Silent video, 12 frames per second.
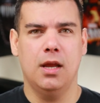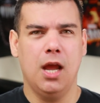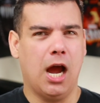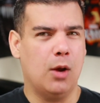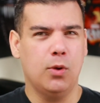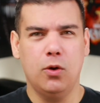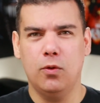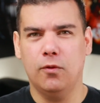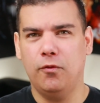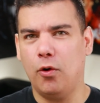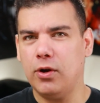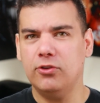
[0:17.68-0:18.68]
I will
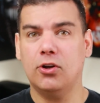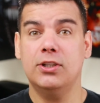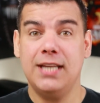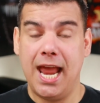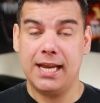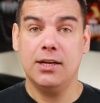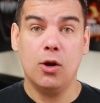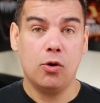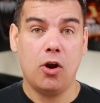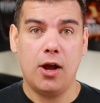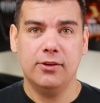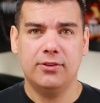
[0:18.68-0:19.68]
focus on technical
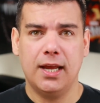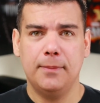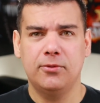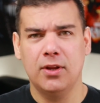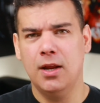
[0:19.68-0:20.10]
concepts,